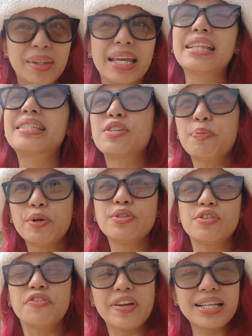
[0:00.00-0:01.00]
It's
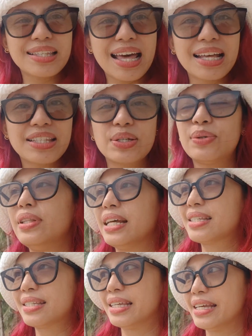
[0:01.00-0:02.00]
supposed to fix that, so
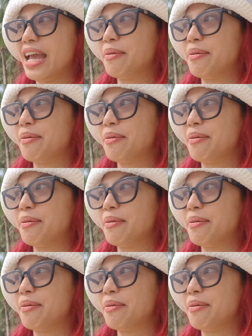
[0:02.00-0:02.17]
let's see.